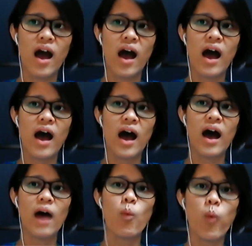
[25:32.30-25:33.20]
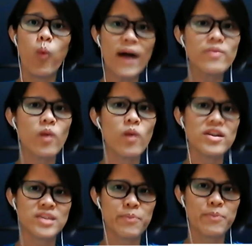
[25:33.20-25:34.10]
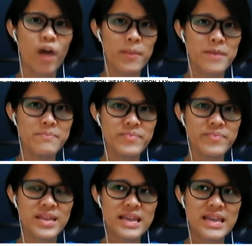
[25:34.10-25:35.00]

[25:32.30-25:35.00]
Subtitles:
What was a problem is